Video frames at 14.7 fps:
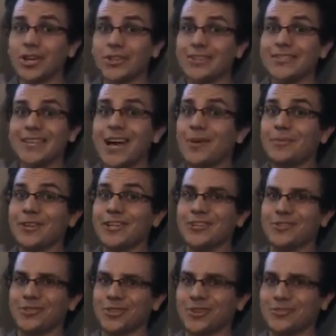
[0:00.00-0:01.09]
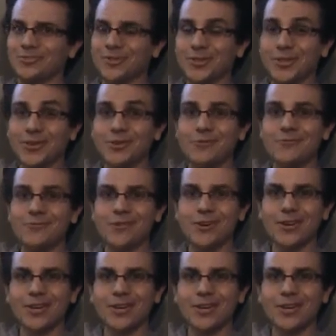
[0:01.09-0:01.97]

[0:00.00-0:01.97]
Nothing's happening to them, so